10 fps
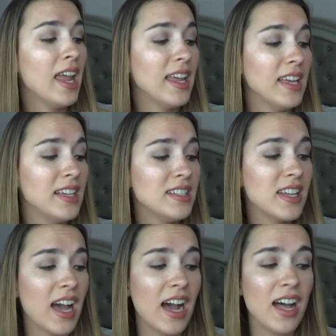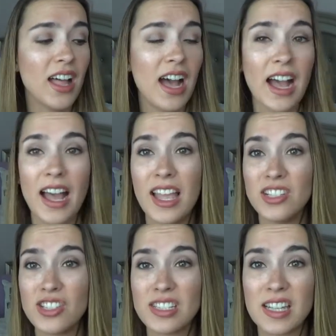And
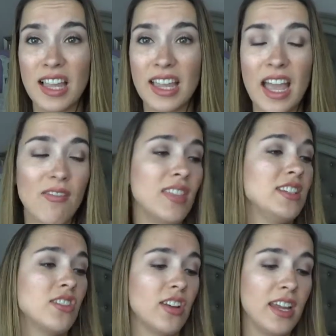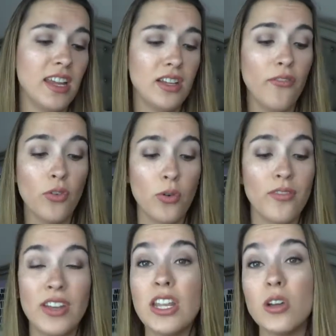I just like having these on hand for
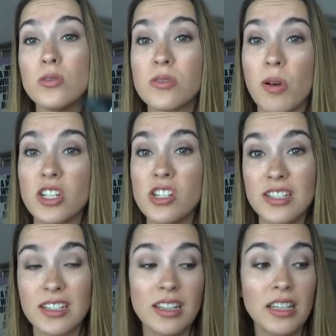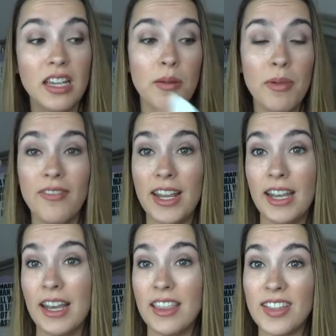videos, swatches, cleaning up my
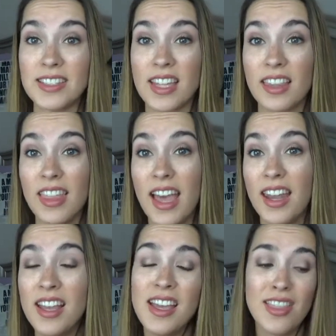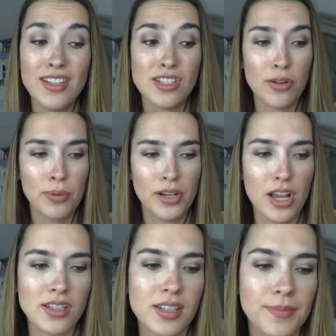vanity, things like that. These are pretty
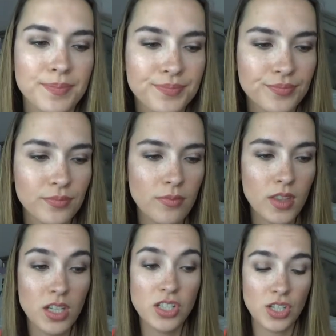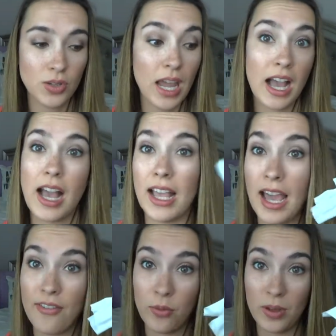awesome. So yeah, I
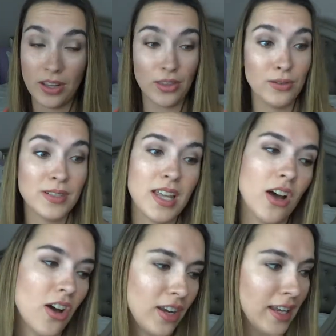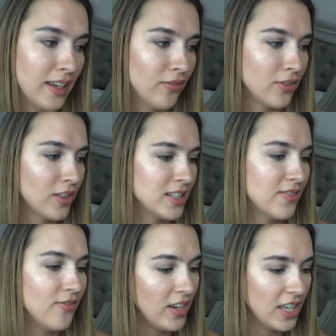have one of those on hand for
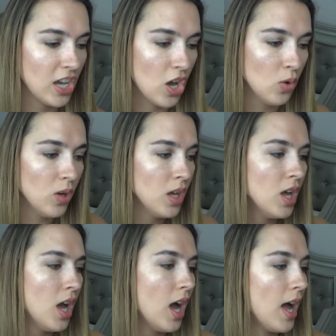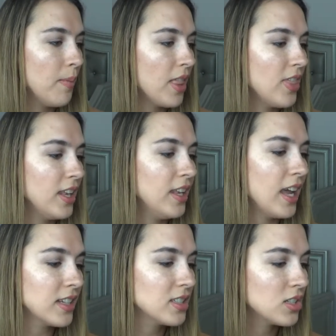this video. Um, the
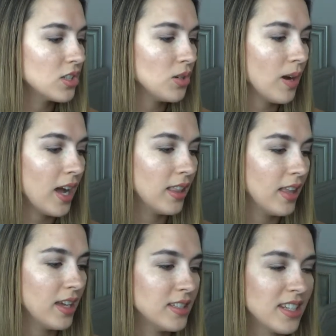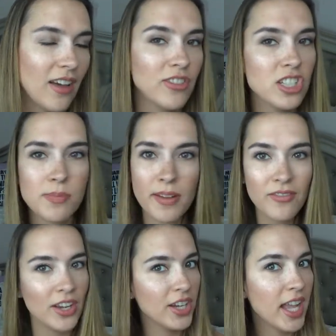next two highlights, I've just
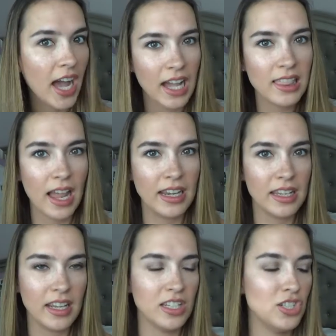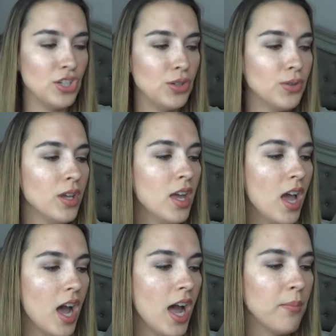been very highlighty in June.
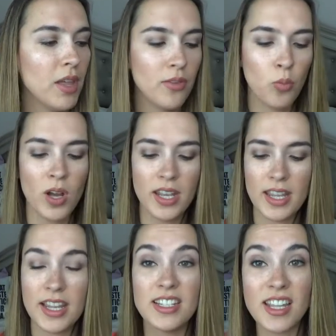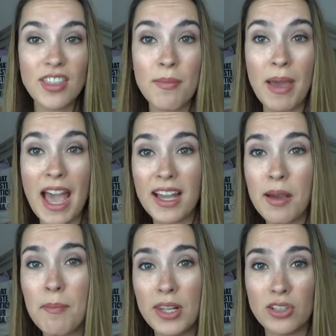Um, one is the
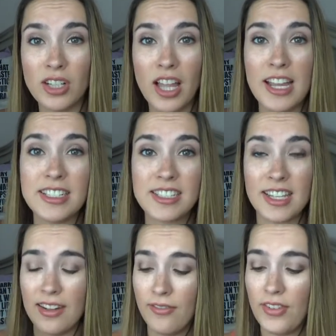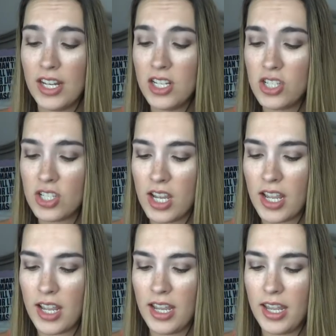MAC Mineralized Skin Finish
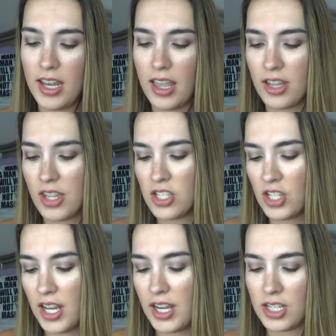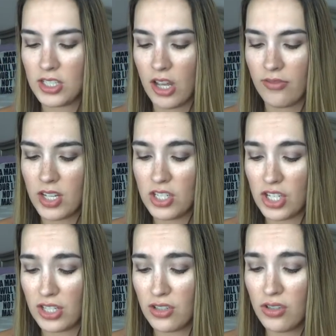in the shade Soft and
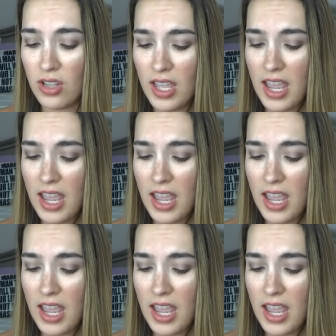Gentle.